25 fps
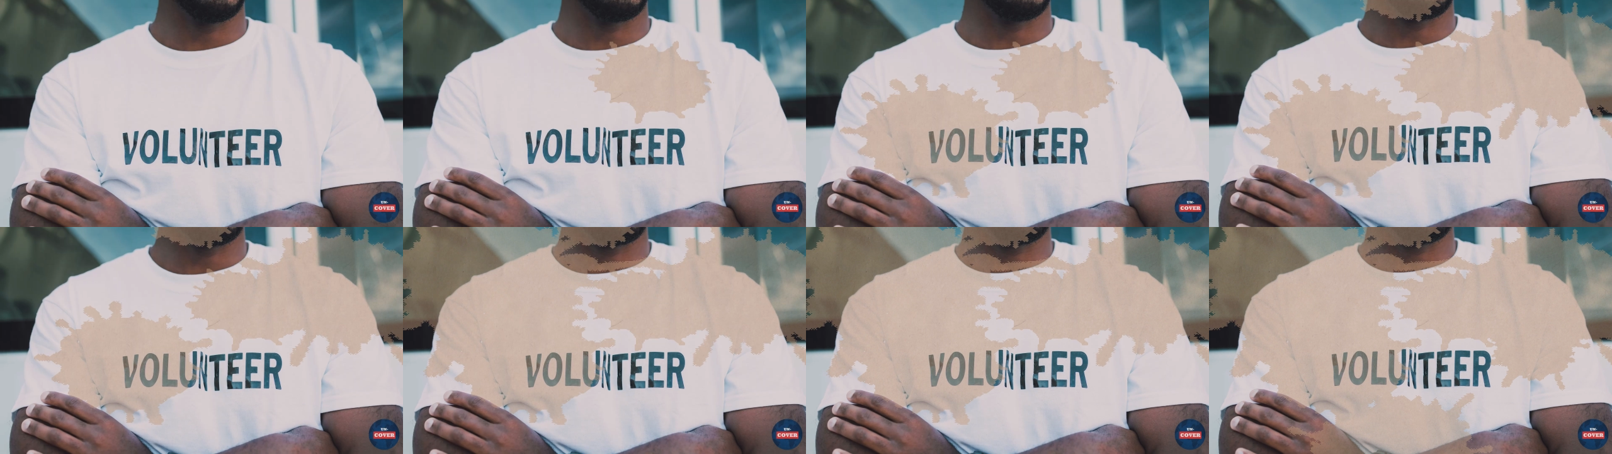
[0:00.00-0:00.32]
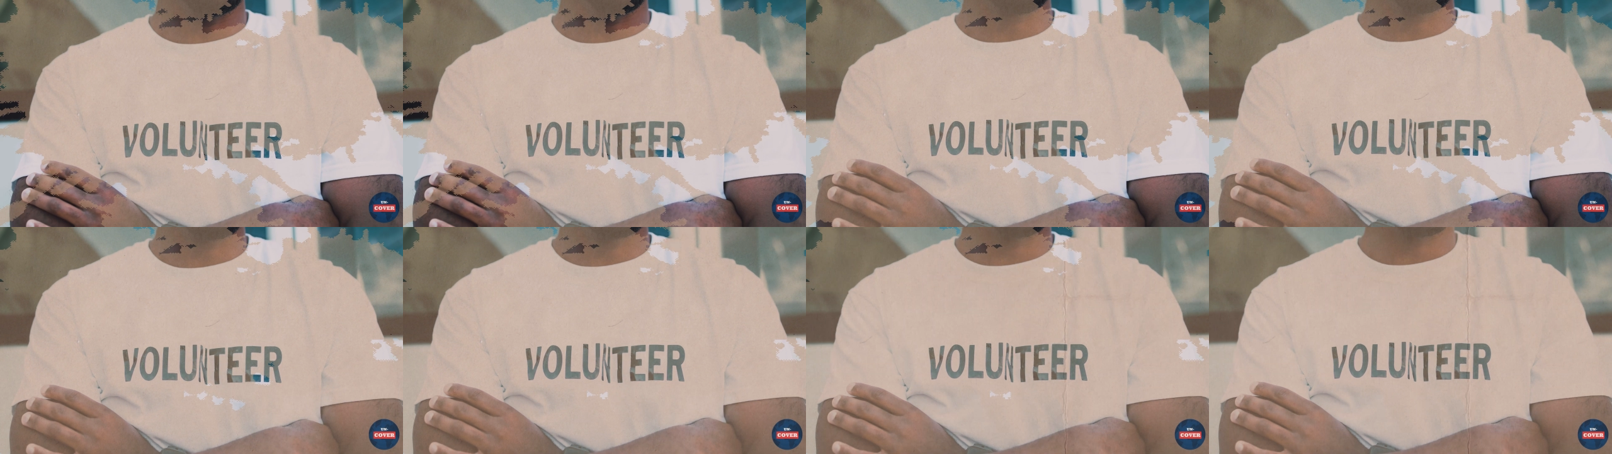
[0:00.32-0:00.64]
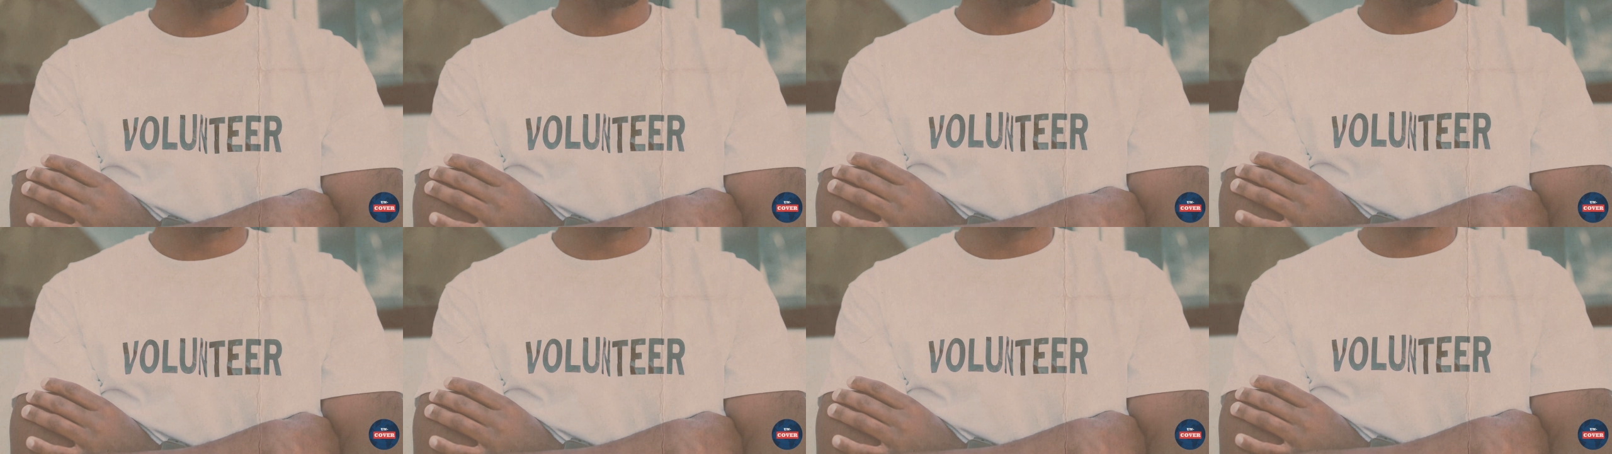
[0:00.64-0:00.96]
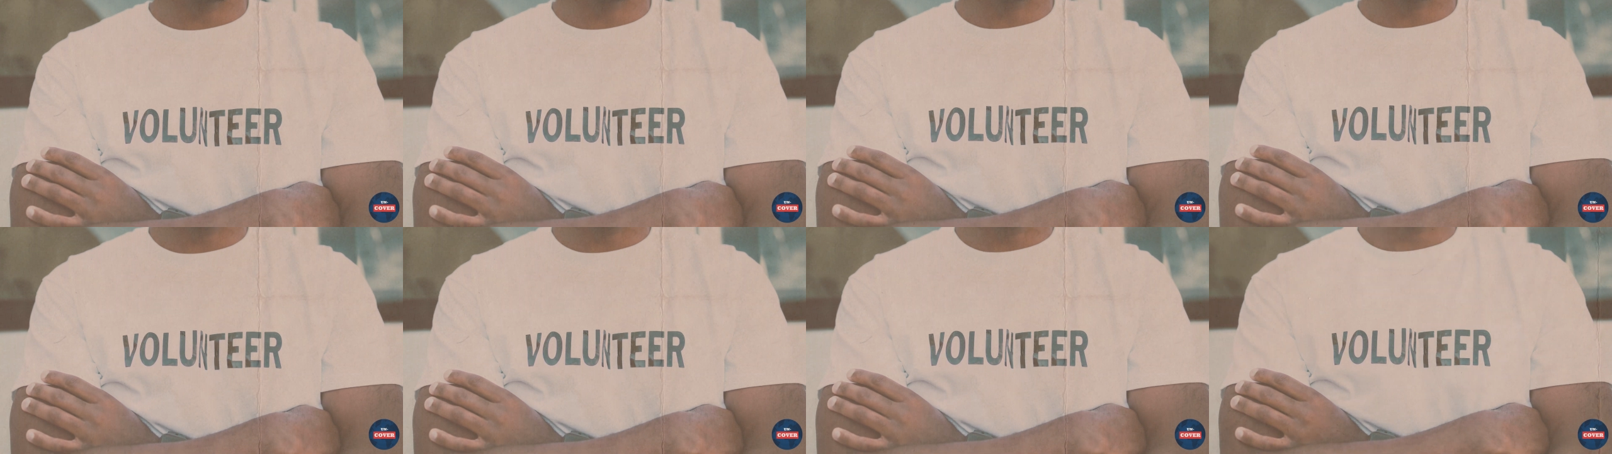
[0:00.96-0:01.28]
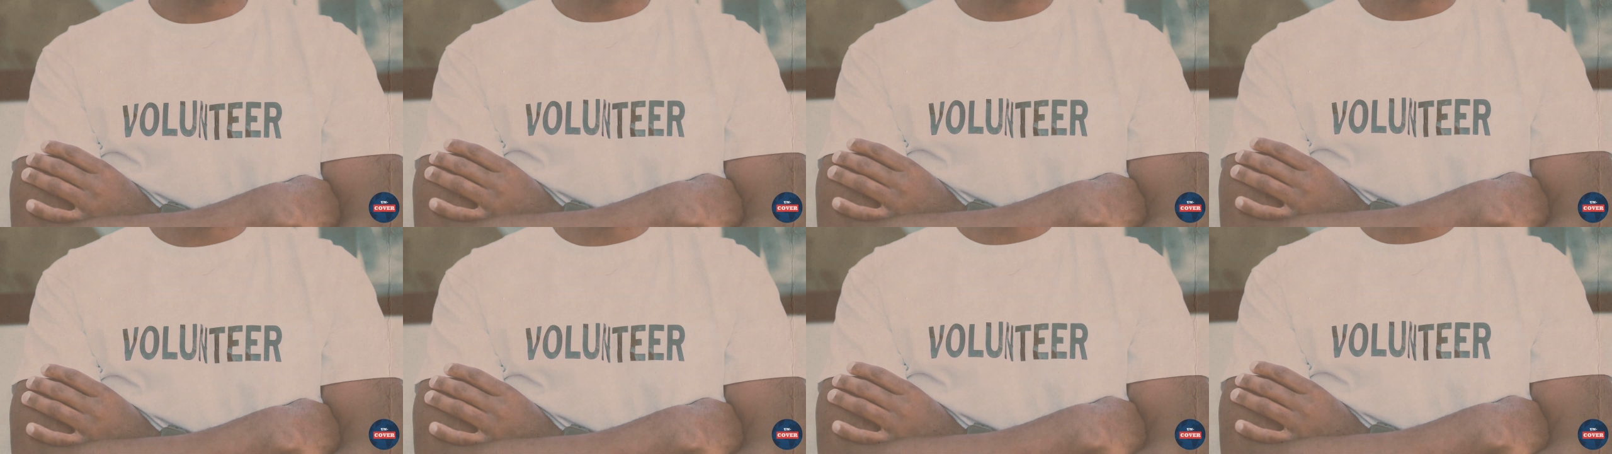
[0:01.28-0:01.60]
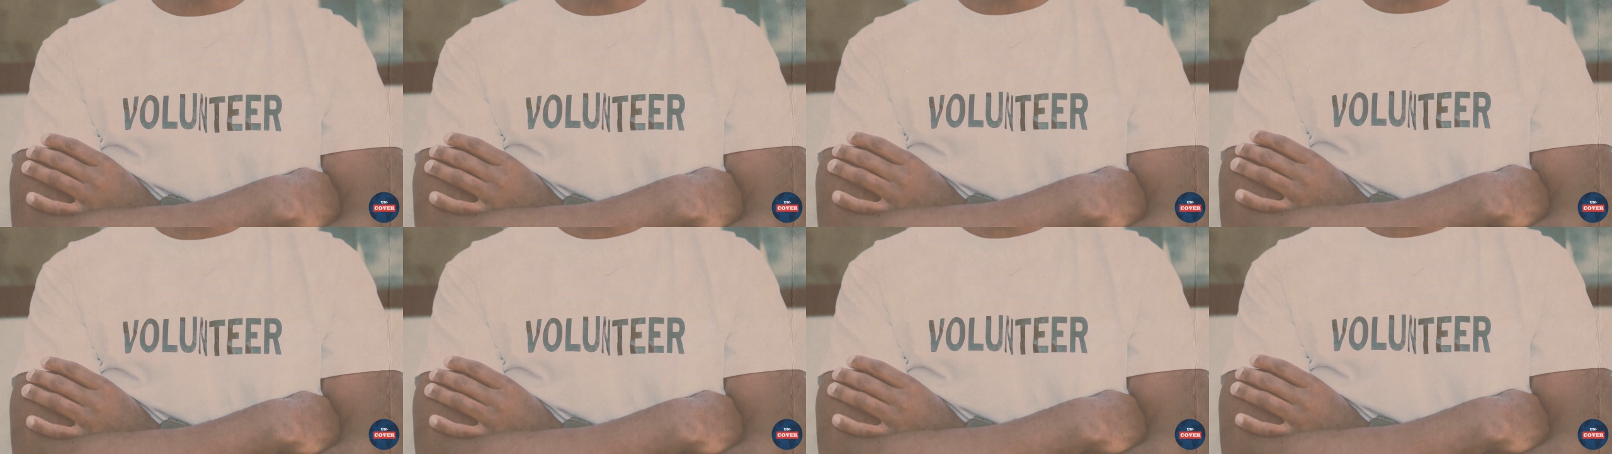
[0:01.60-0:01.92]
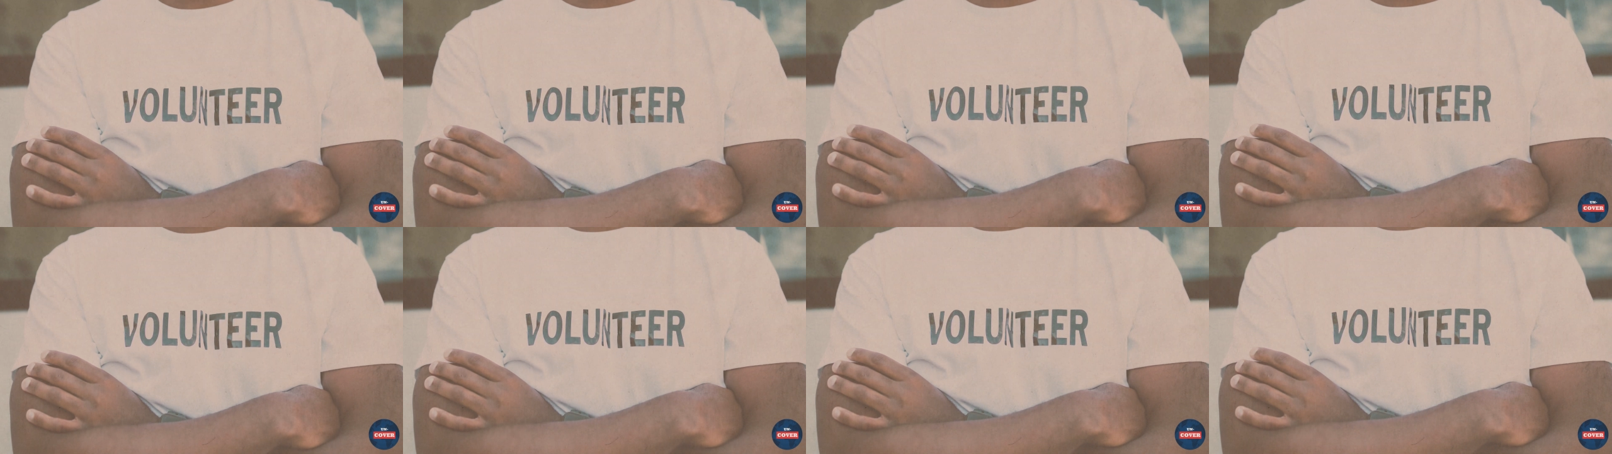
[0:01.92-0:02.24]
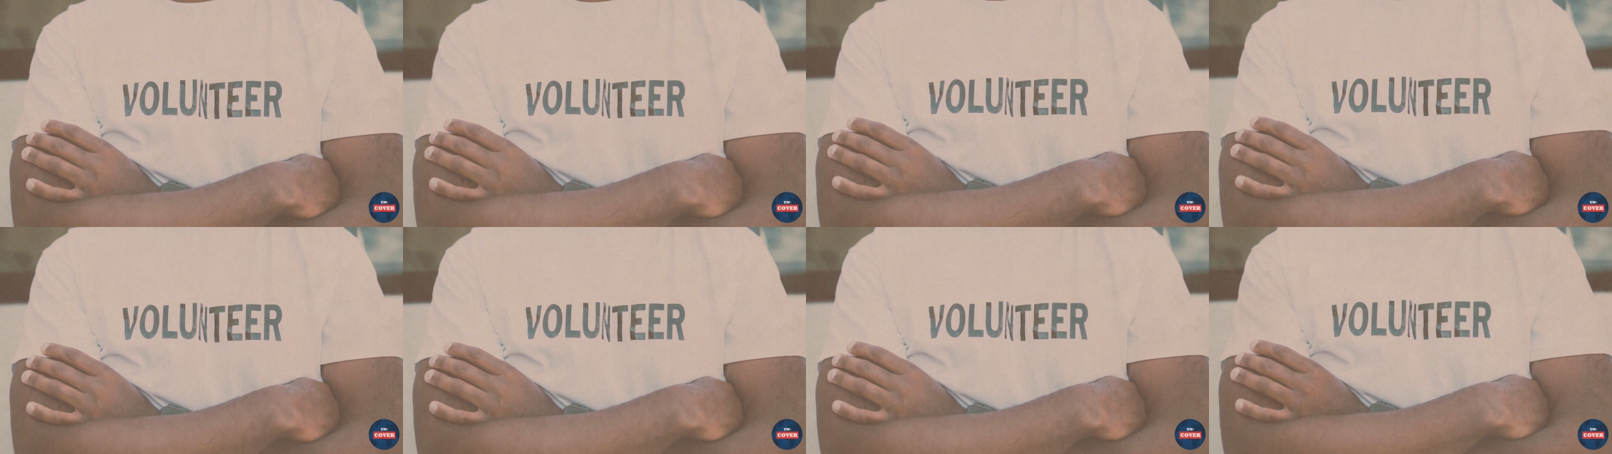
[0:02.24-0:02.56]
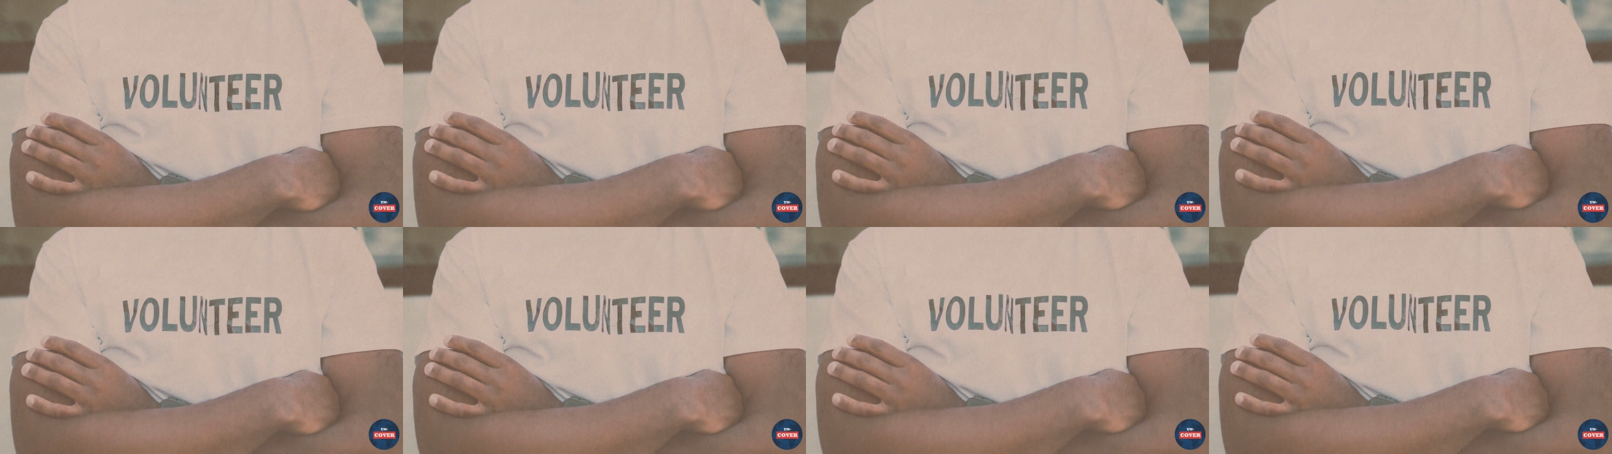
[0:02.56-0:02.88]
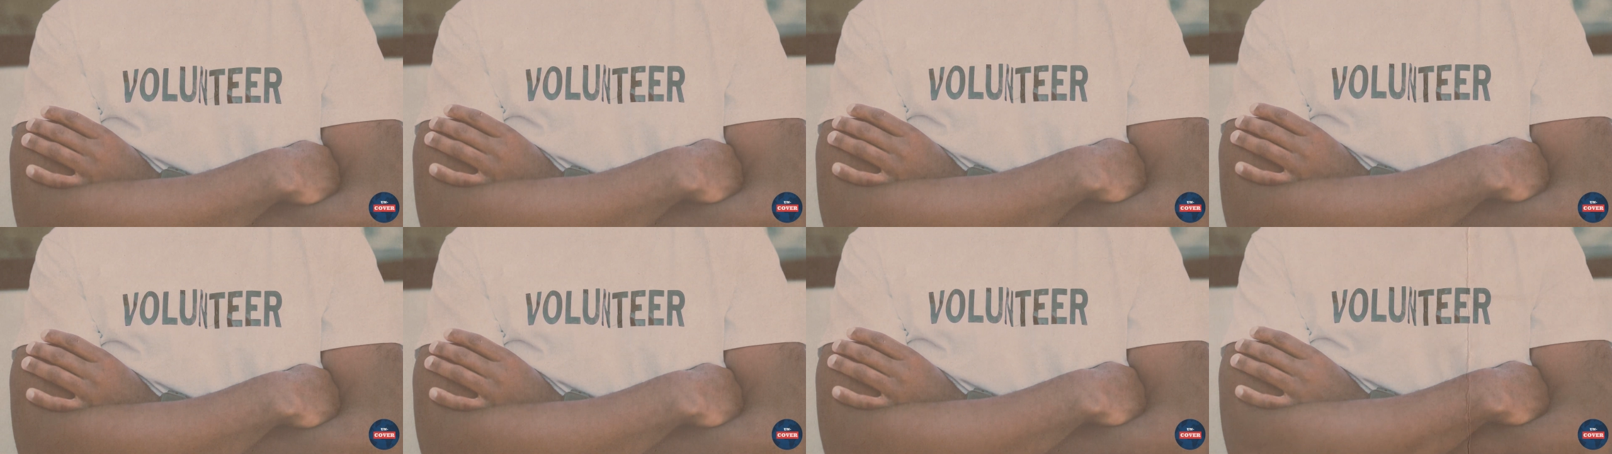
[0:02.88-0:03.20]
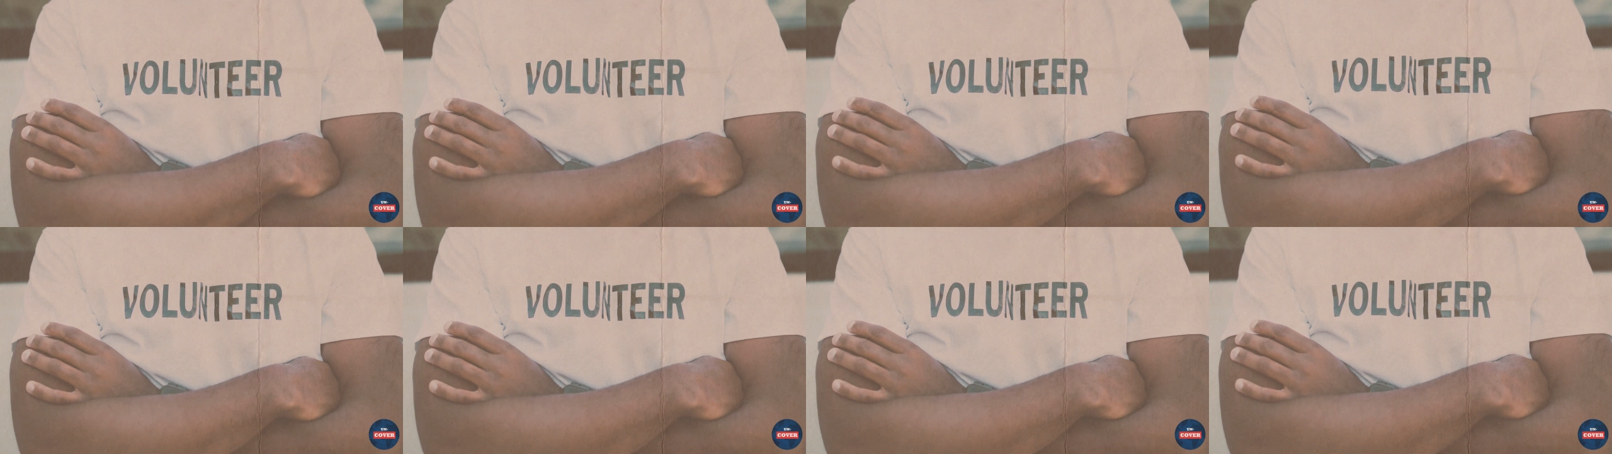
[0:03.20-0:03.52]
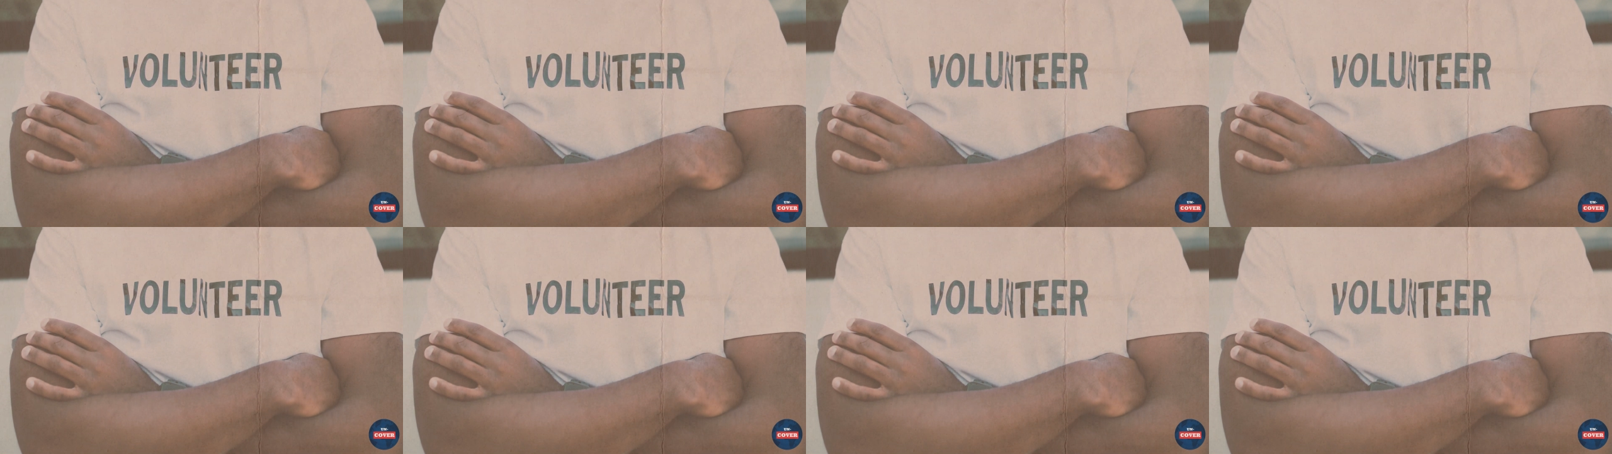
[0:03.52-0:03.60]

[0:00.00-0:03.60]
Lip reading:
Nobody's mouth can be seen.